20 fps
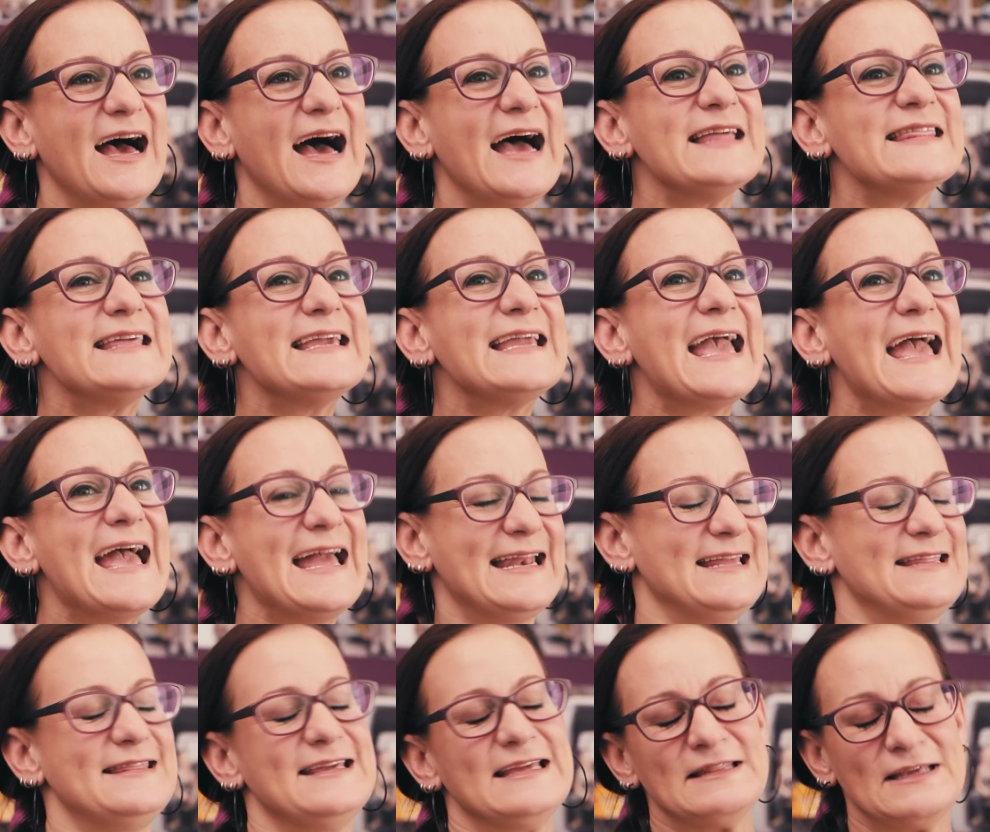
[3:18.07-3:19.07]
I think
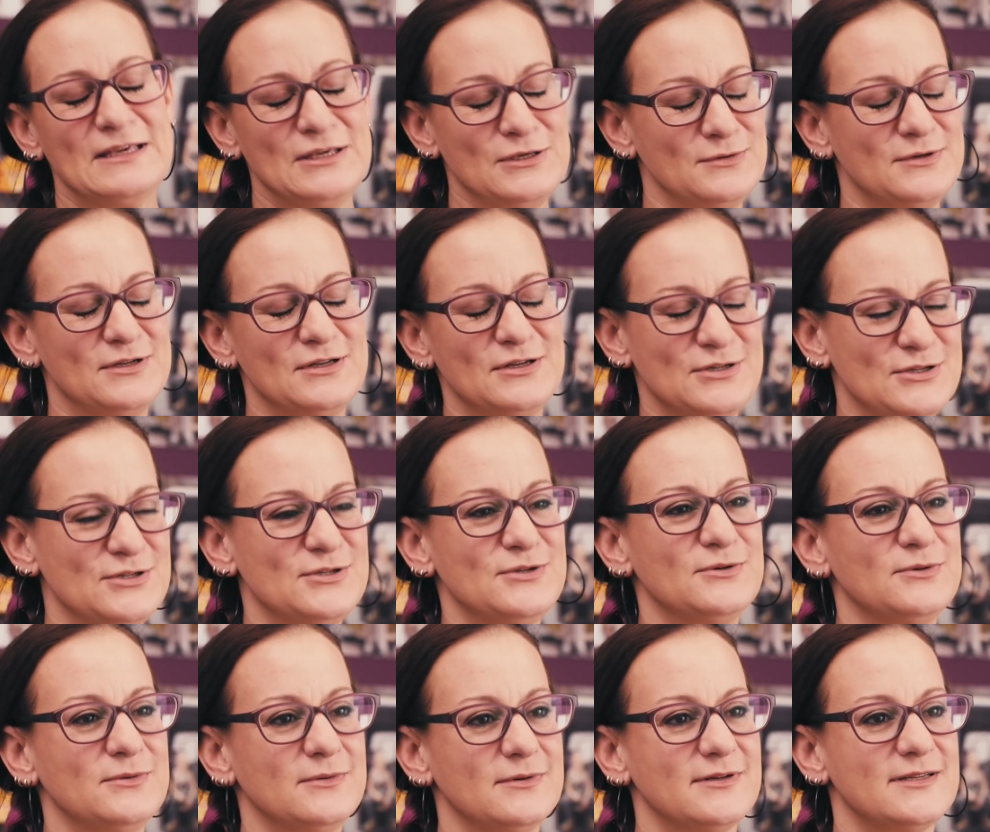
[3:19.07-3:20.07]
anything that you can
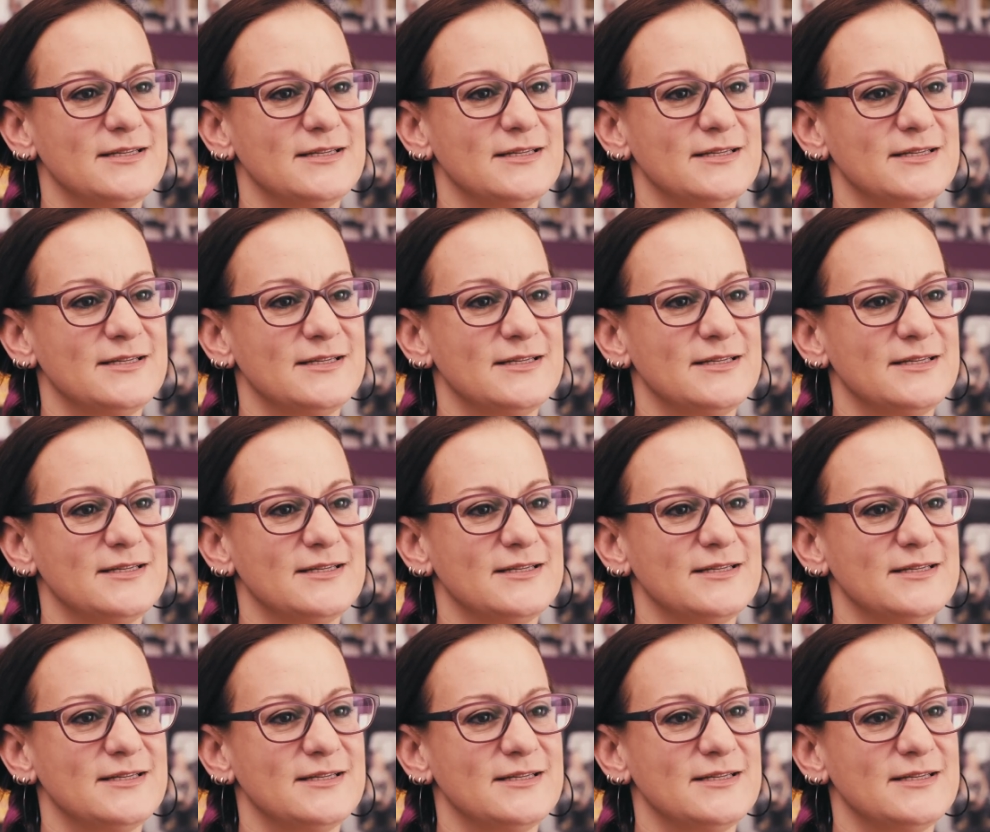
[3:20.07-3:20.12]
do